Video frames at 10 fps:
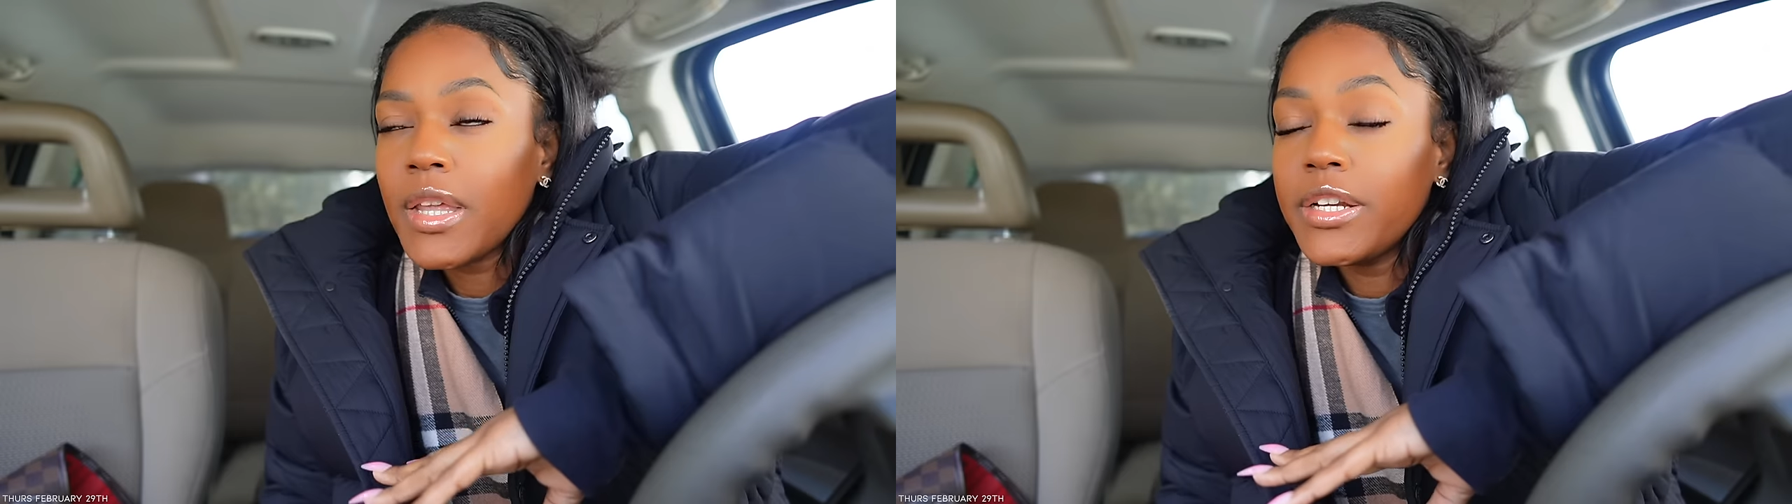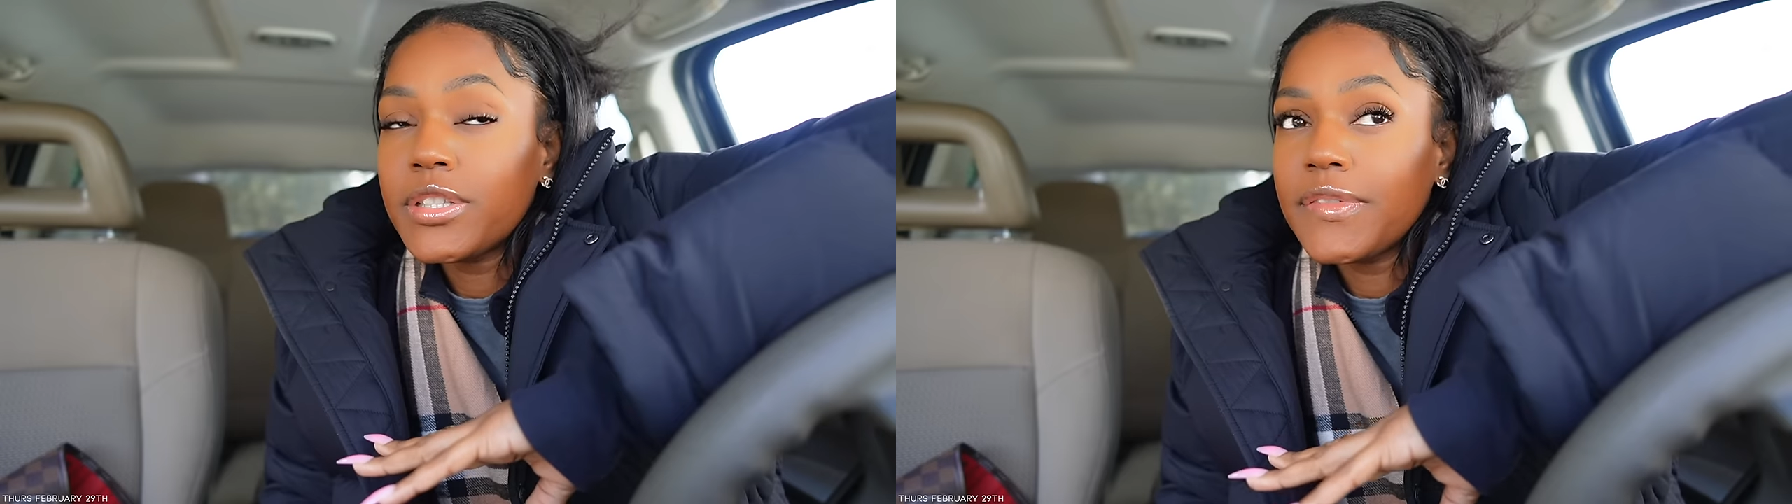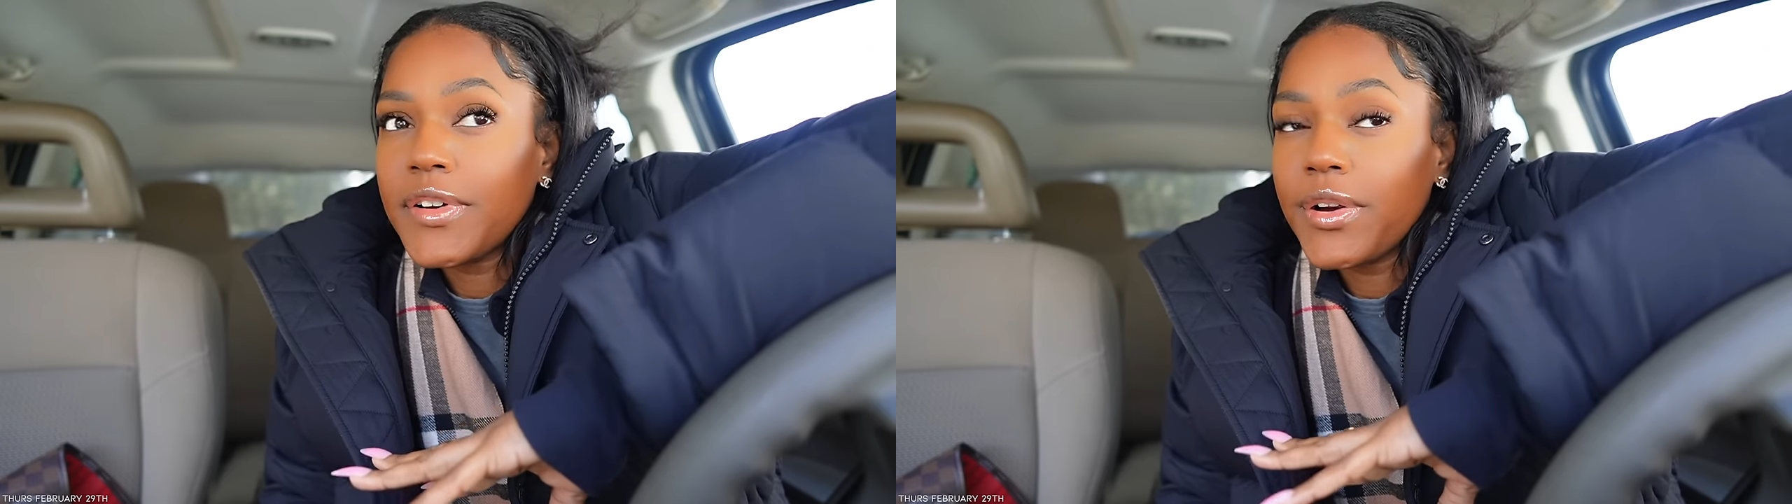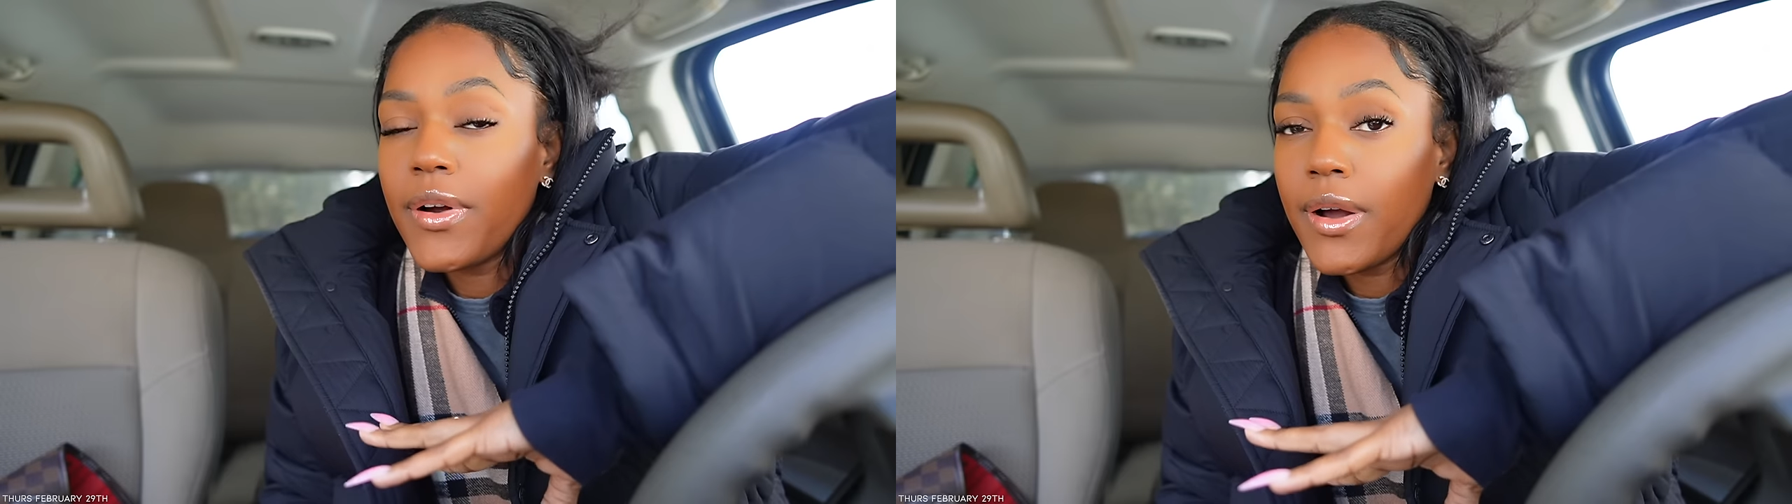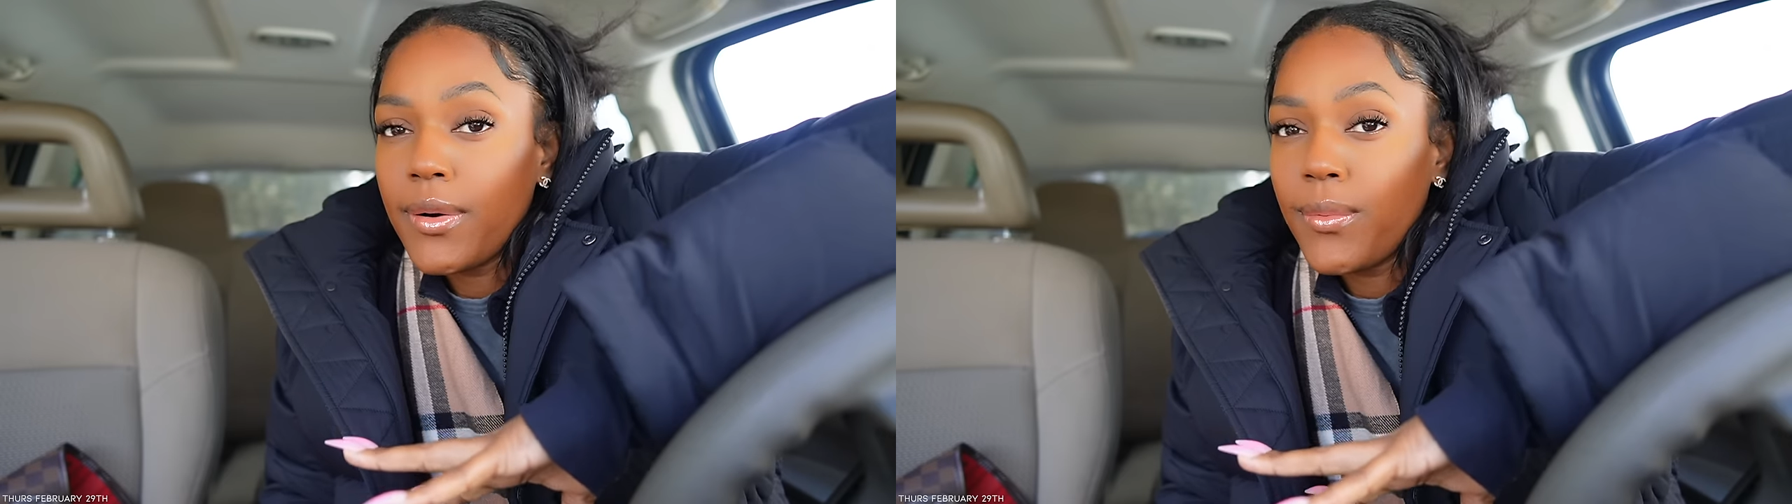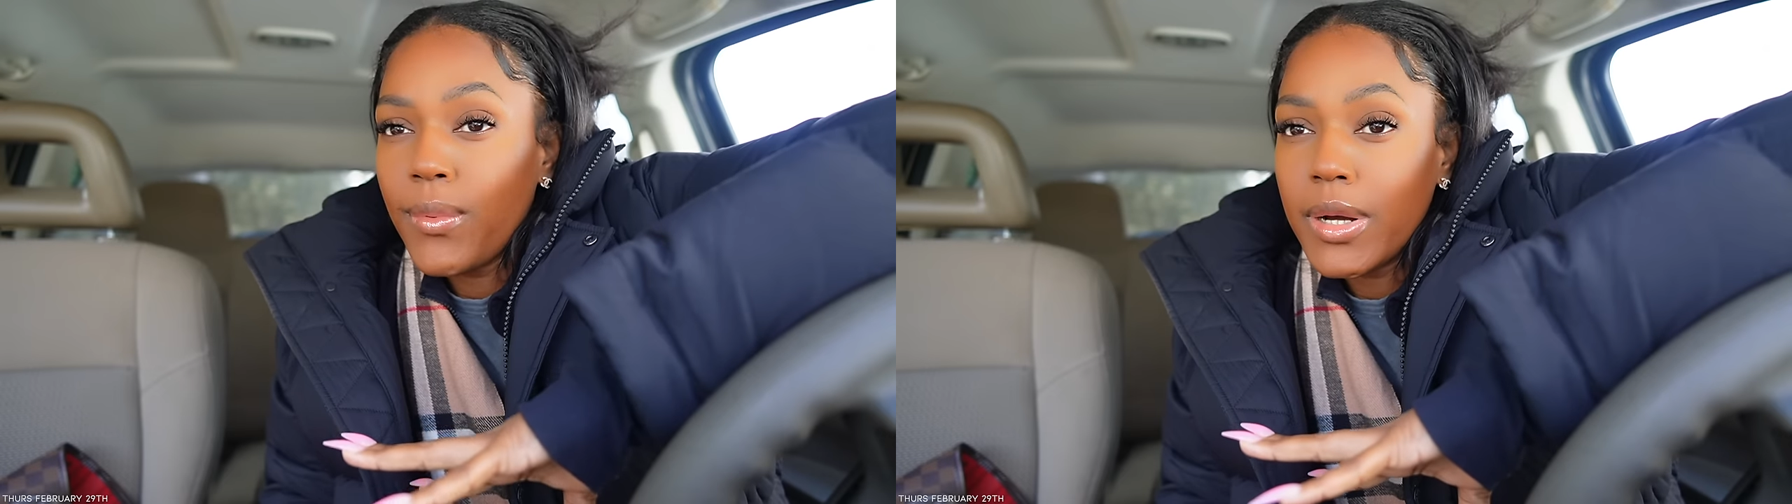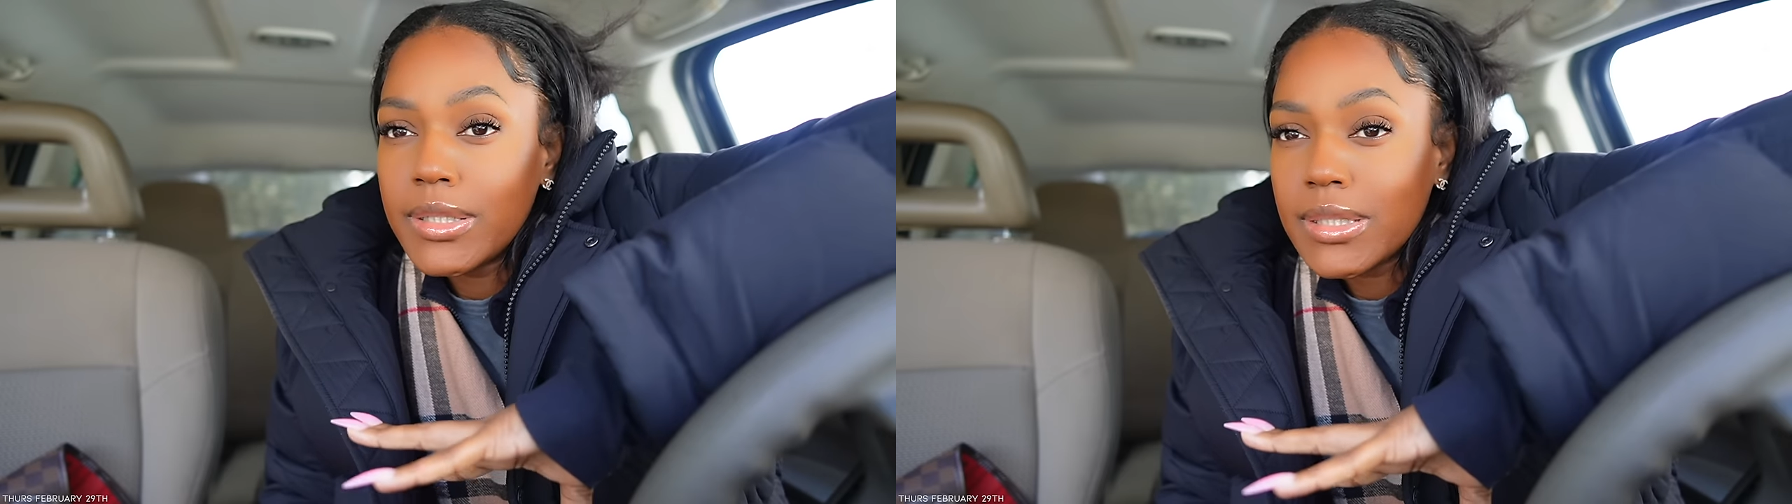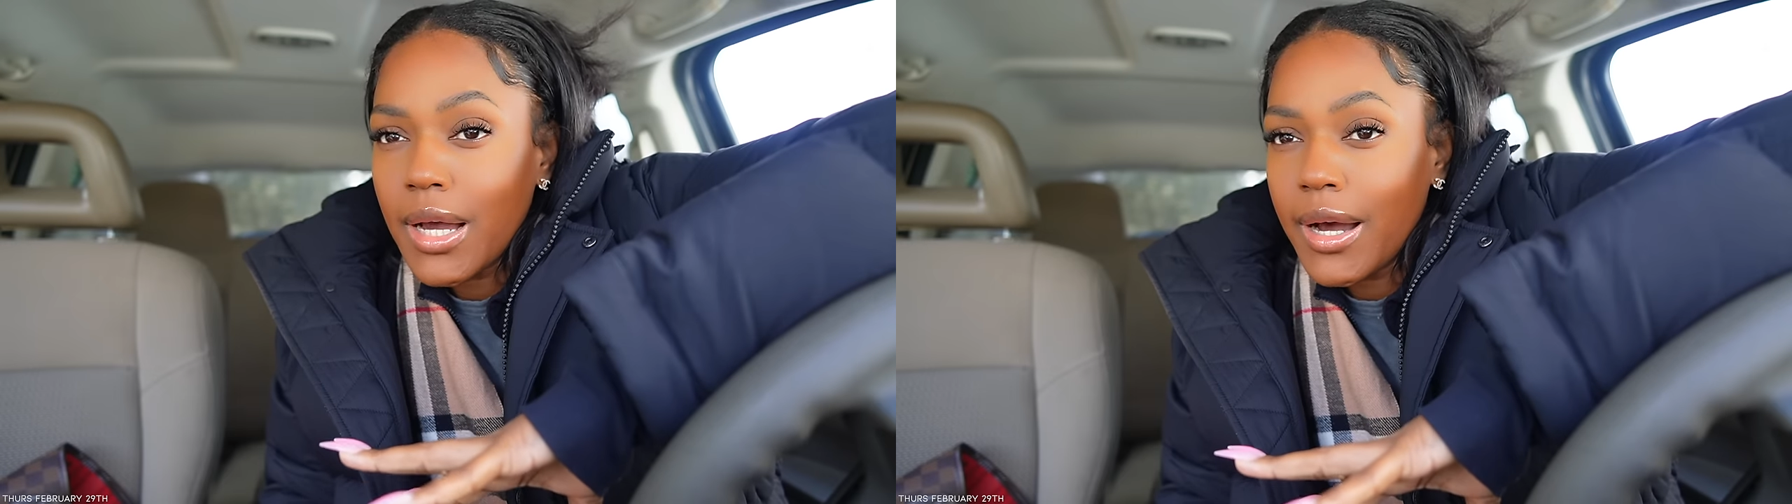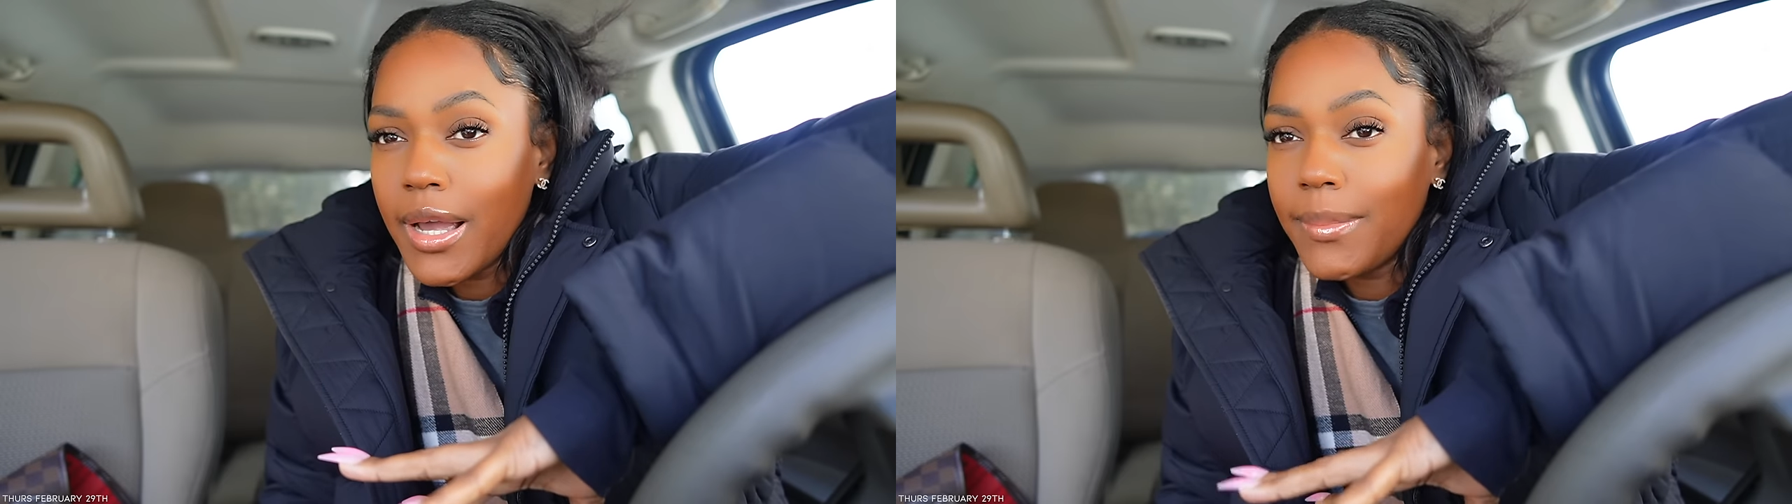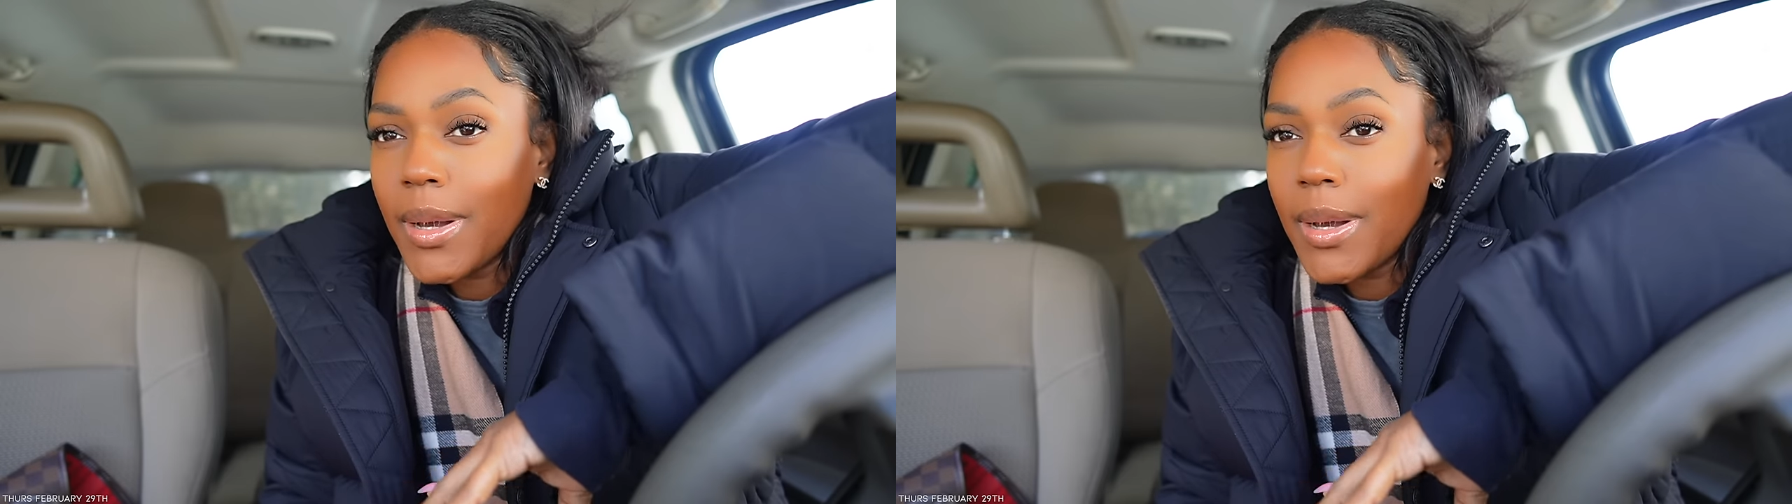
need to figure out what time